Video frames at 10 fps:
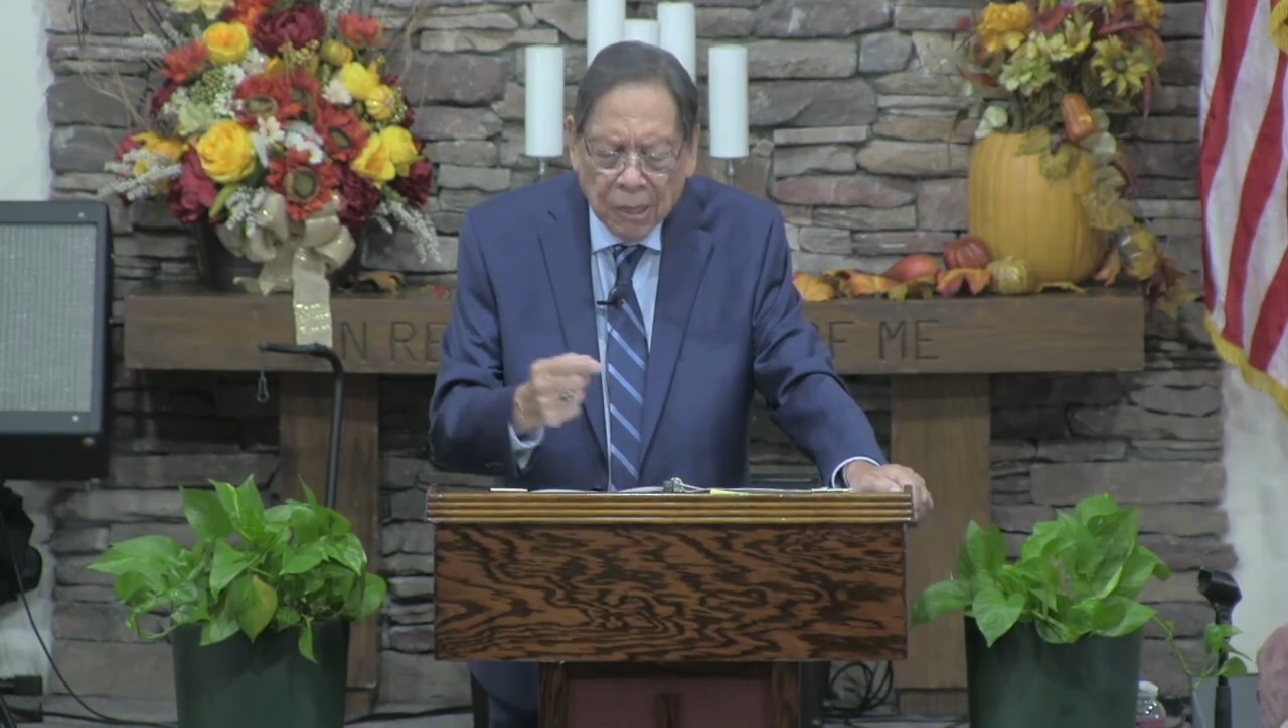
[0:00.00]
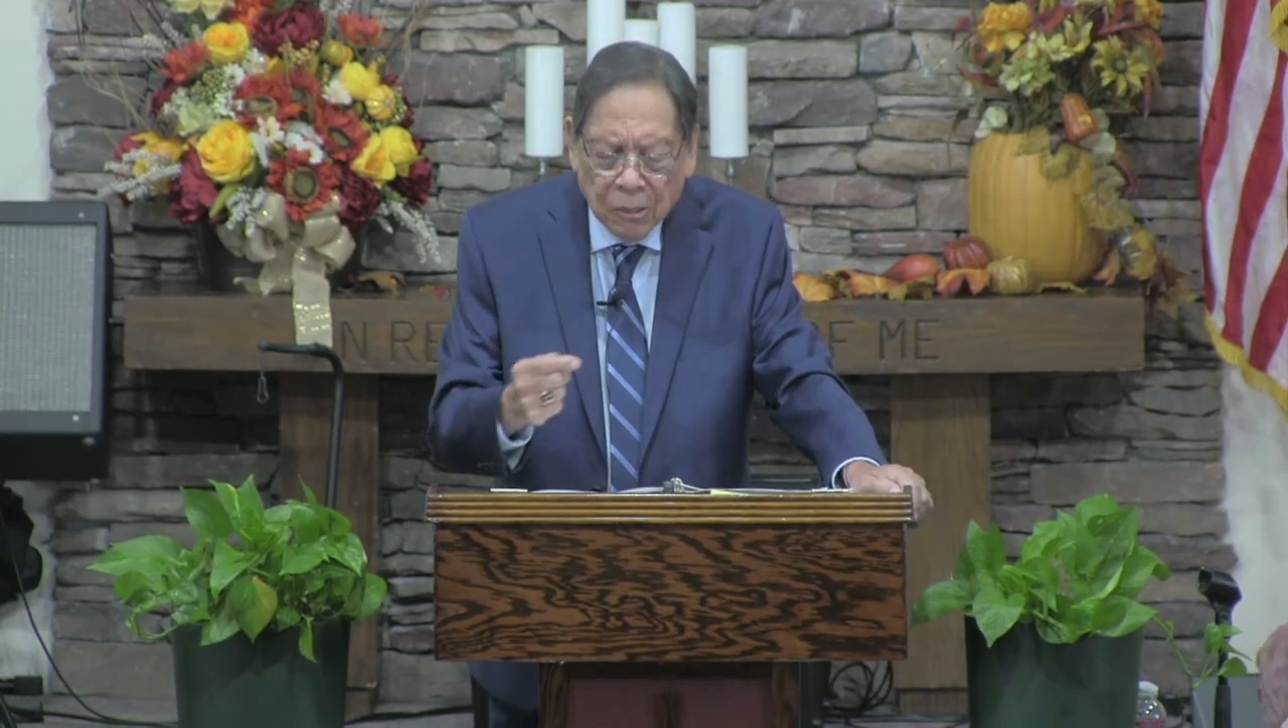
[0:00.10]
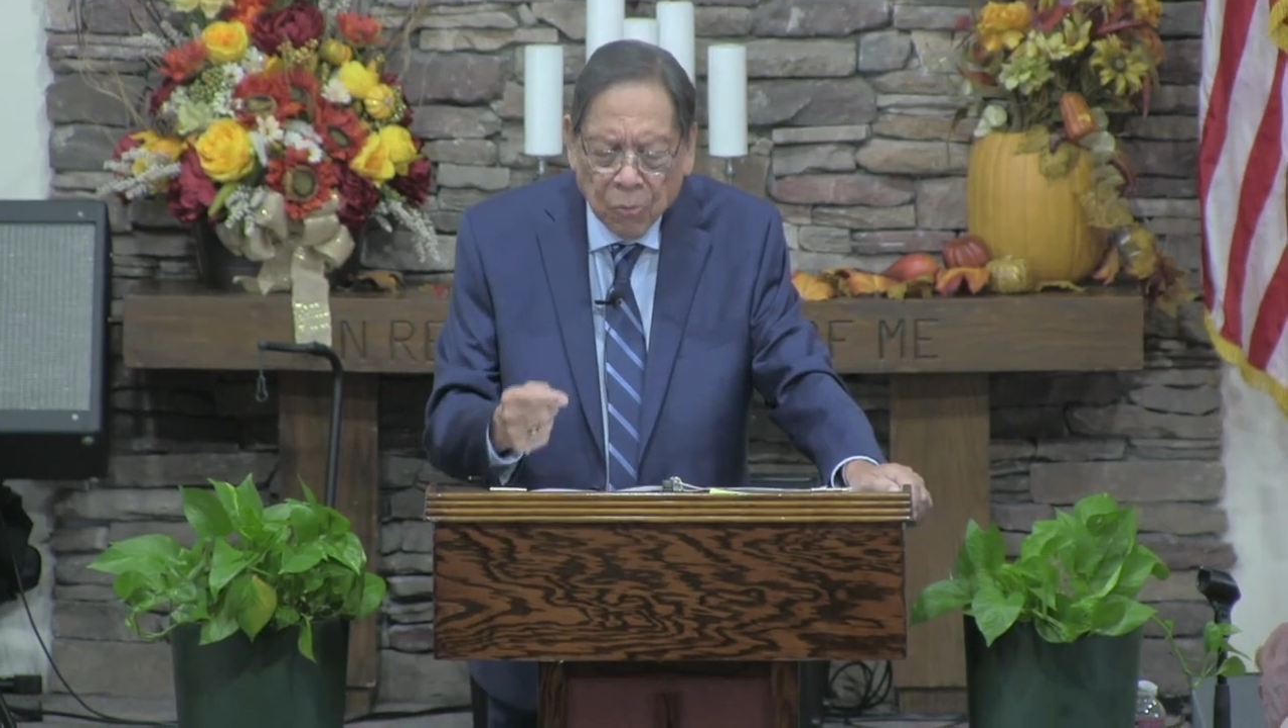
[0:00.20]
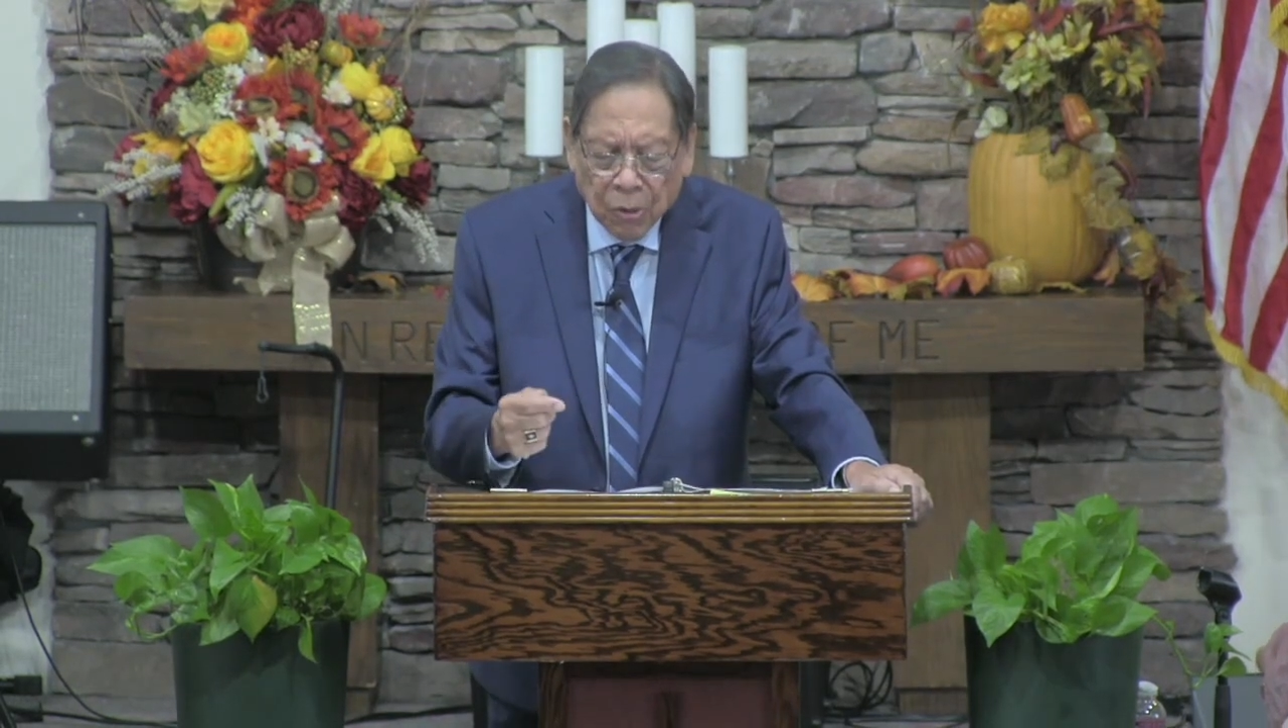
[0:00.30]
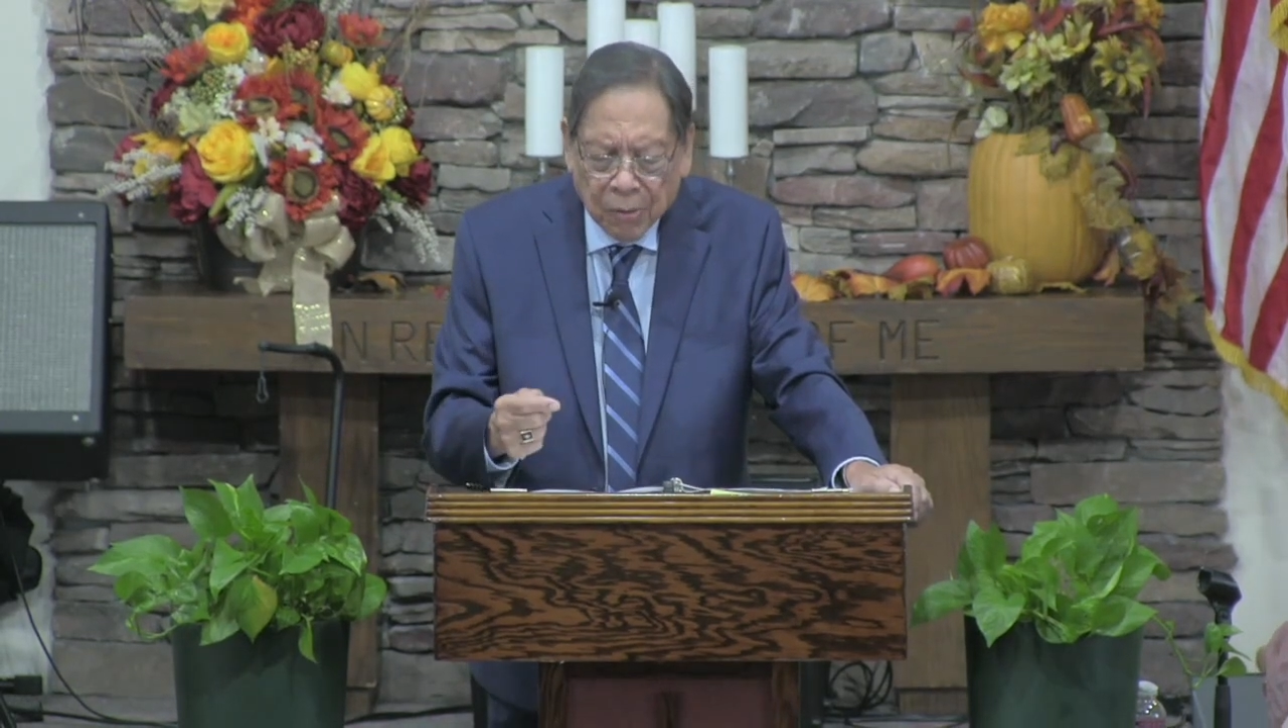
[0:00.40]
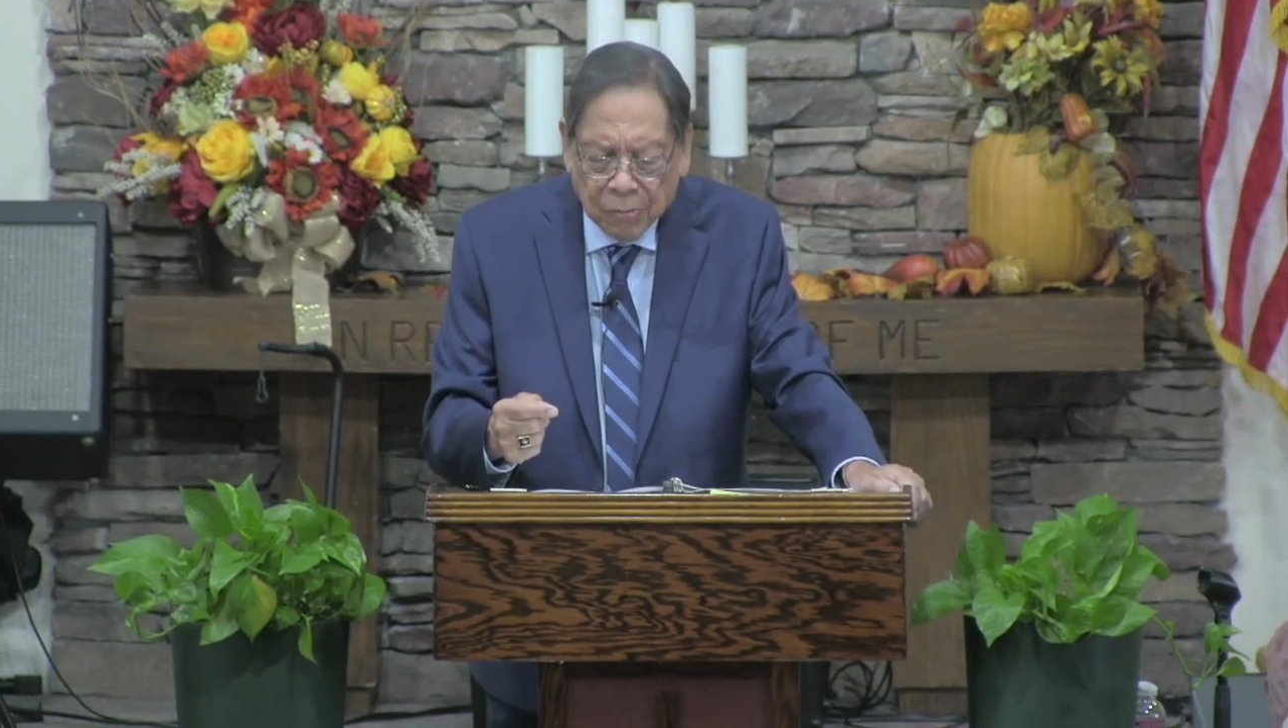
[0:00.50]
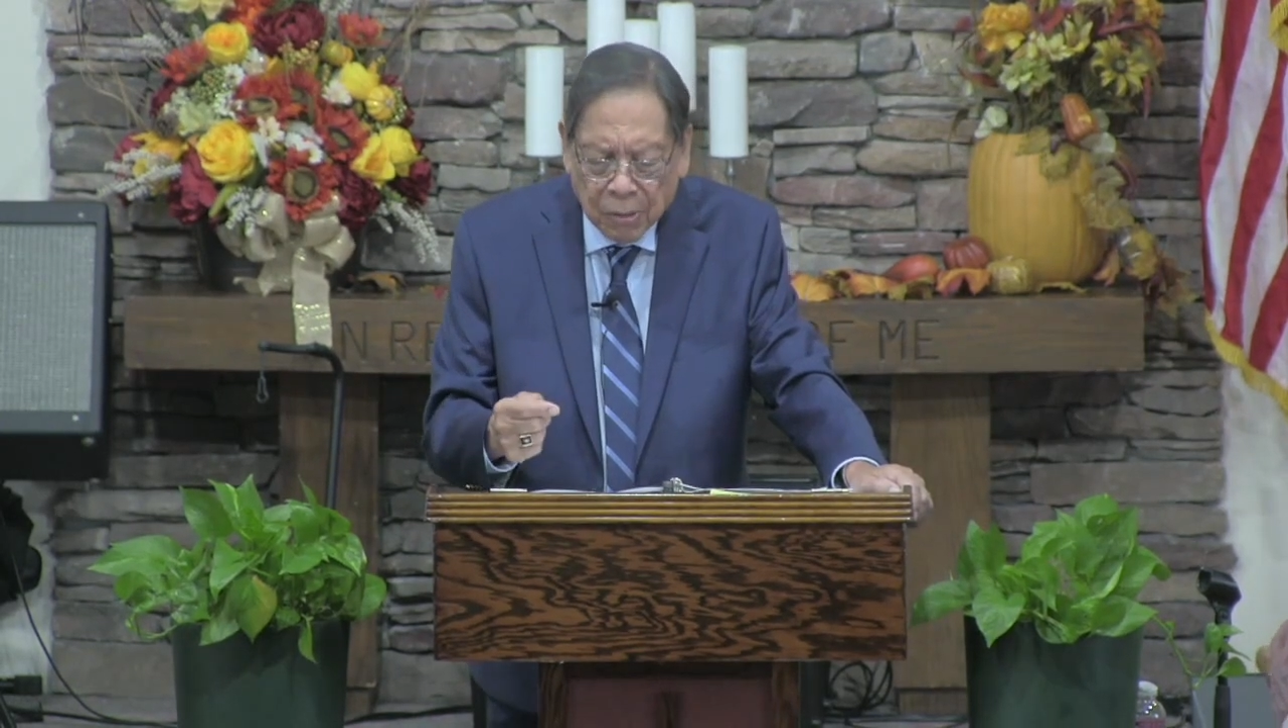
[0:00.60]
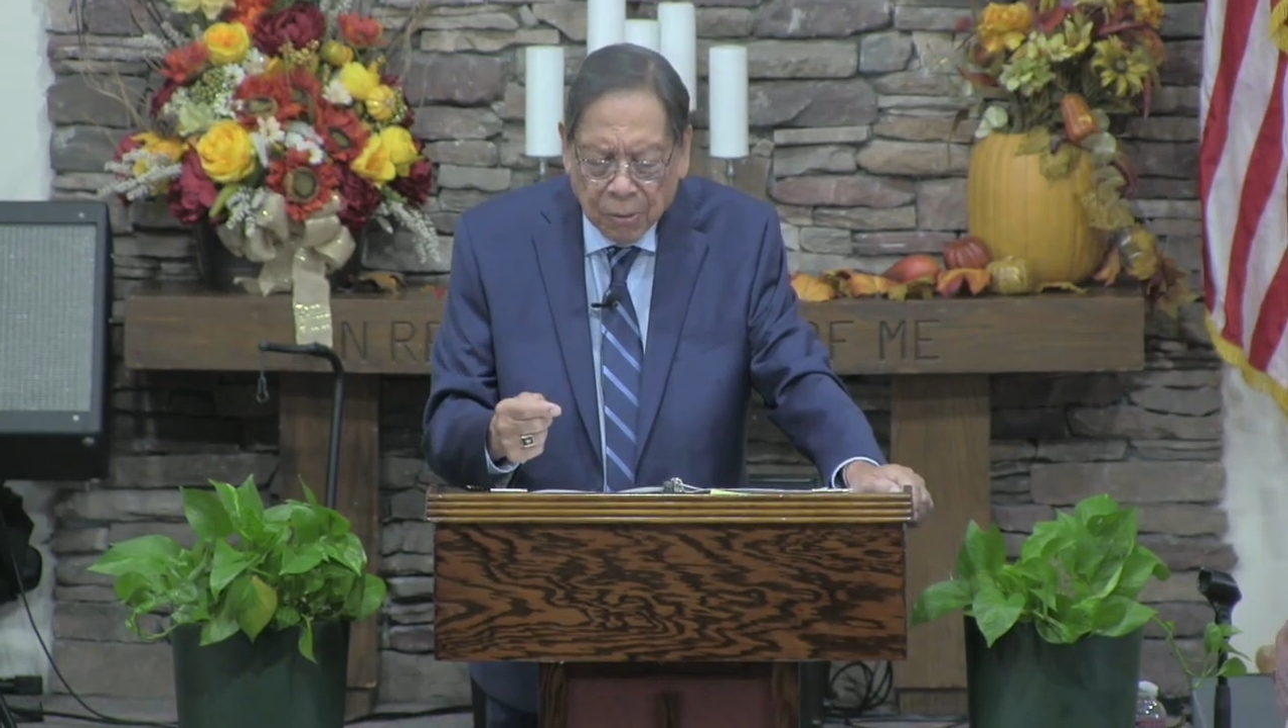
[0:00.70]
in the work of